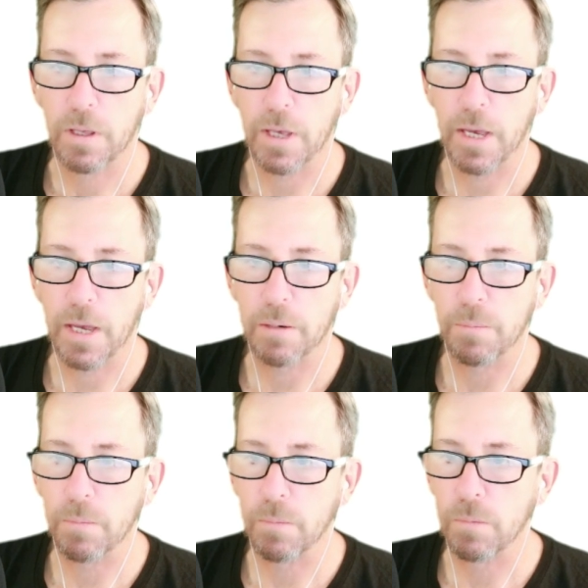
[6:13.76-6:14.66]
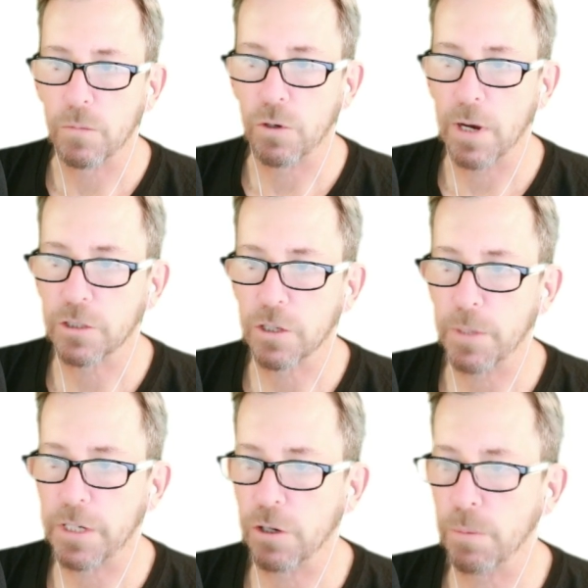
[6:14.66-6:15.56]
And you're out to
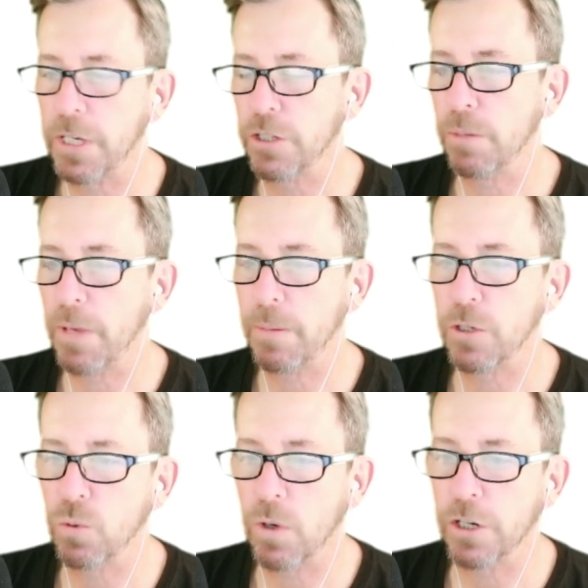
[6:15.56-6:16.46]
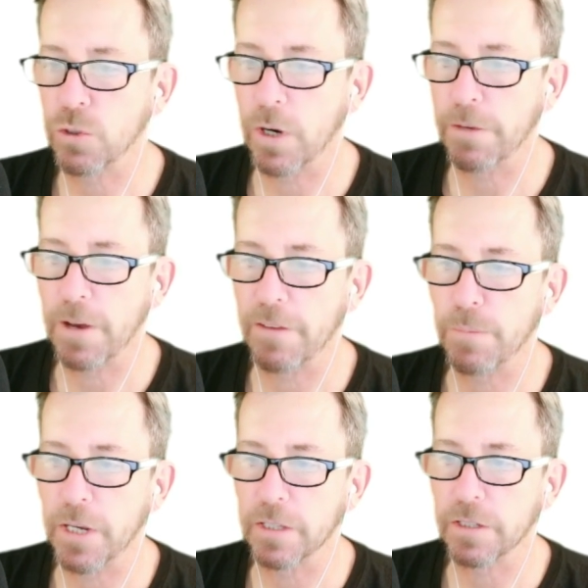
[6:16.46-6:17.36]
Madeira Beach in maybe 20 or 25
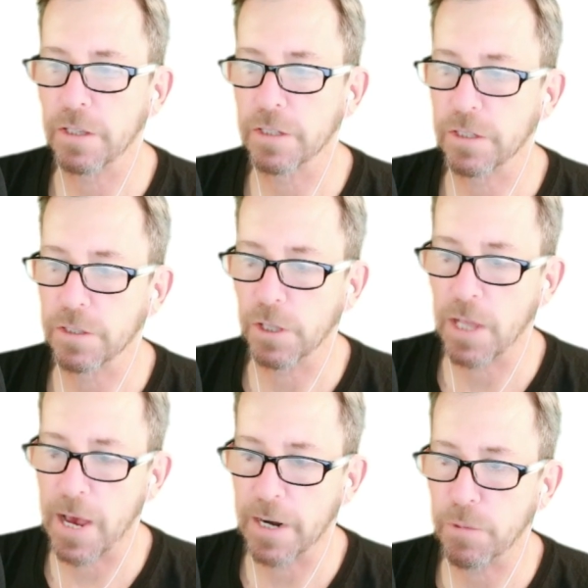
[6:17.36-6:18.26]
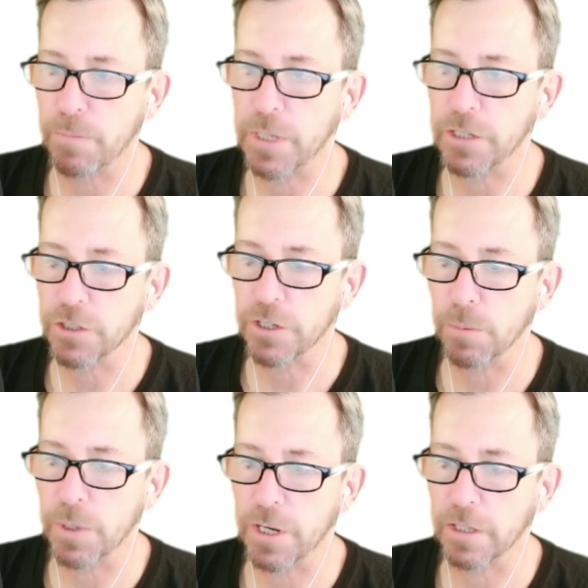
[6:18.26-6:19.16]
minutes. And this is the lineup of beaches here
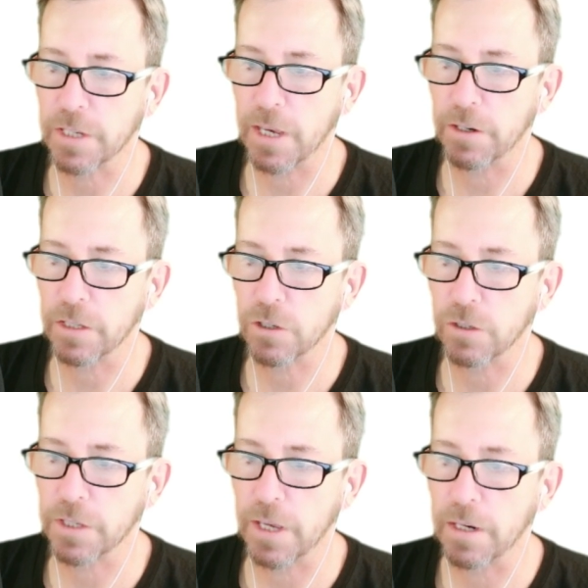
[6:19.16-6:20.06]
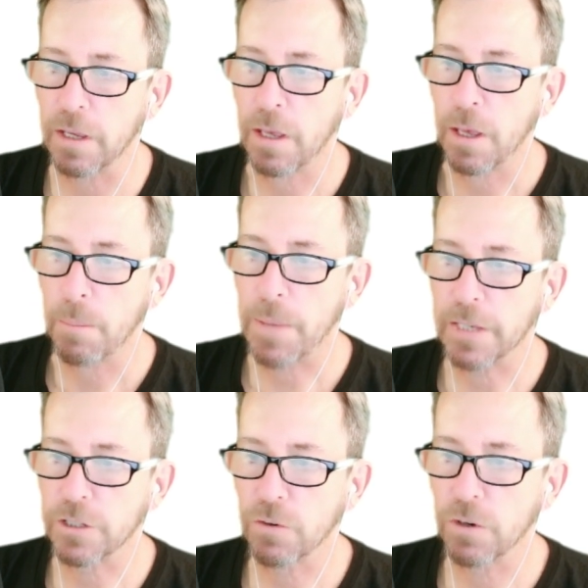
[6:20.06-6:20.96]
in Pinellas County. It starts at
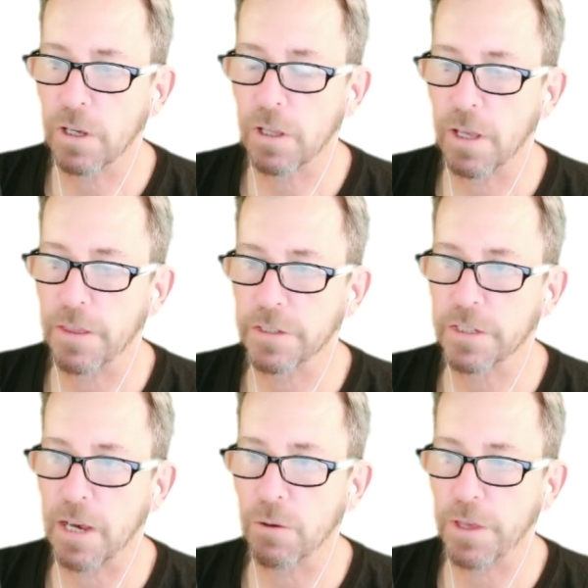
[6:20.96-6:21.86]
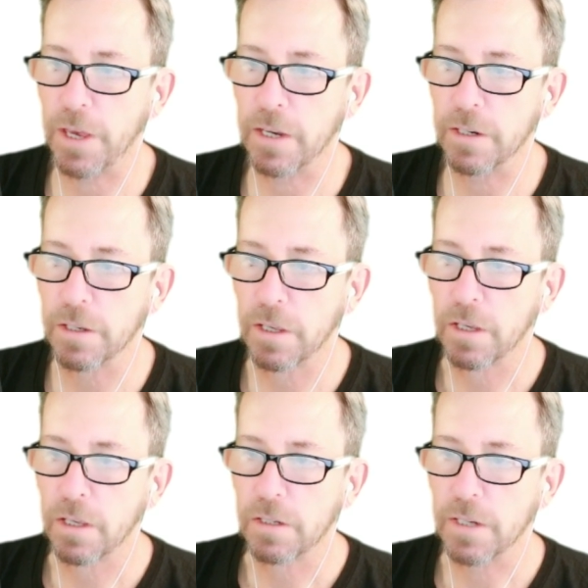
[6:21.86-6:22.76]
Paso Grill on the south end
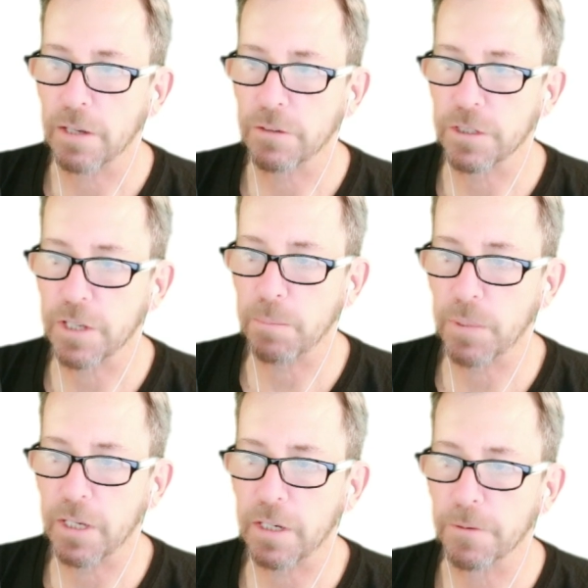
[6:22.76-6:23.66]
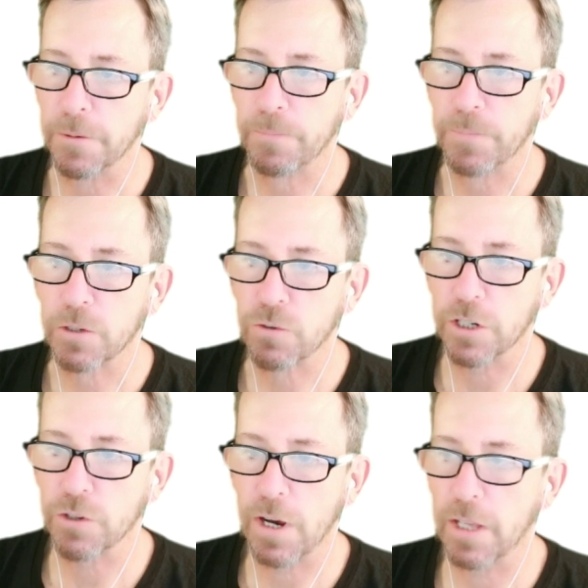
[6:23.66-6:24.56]
down to St. Pete,
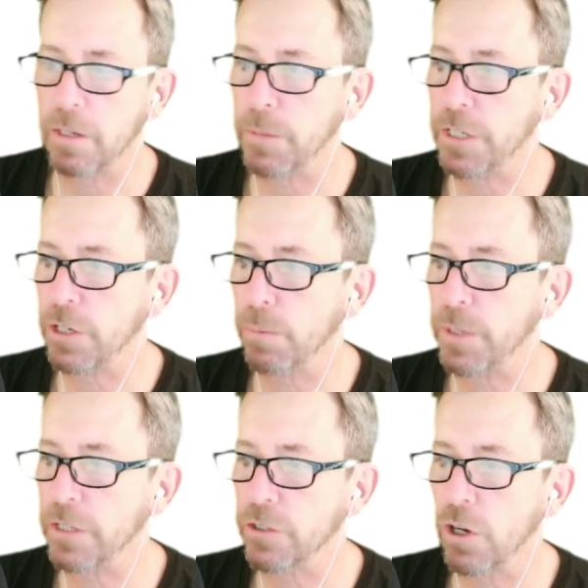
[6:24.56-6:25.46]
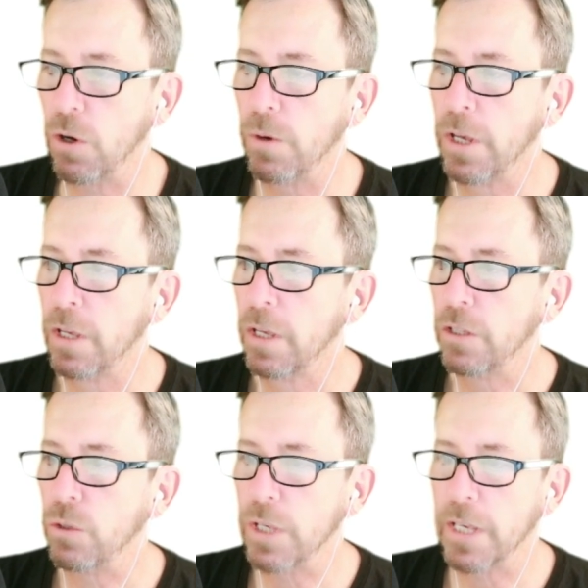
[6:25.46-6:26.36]
Treasure Island, and Madeira Beach. So
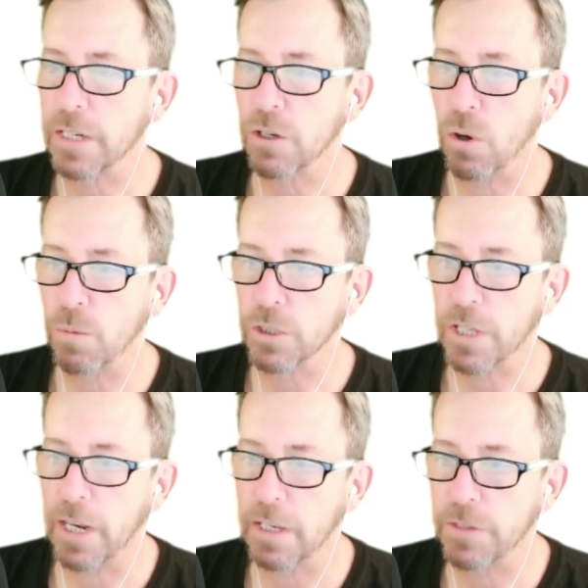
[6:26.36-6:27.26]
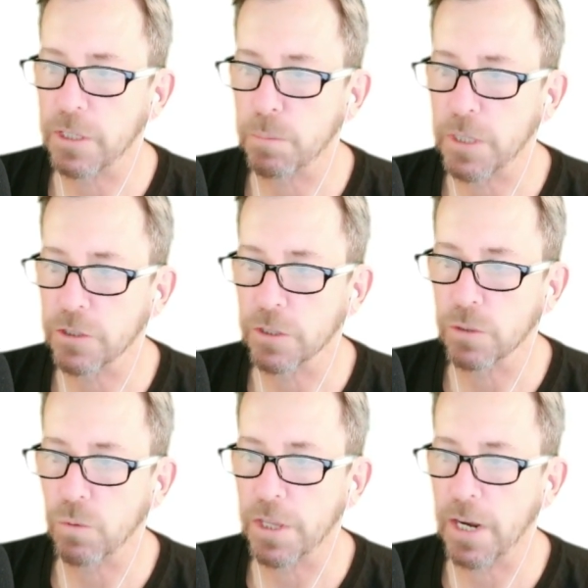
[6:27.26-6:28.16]
you can get to almost any of these beaches
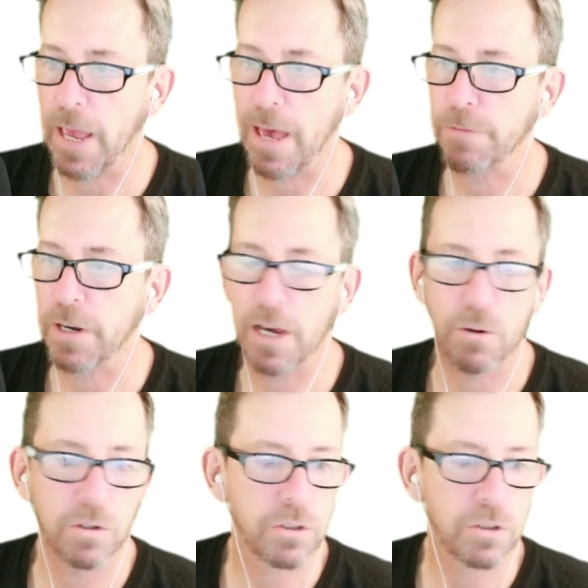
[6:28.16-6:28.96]
within a half an hour.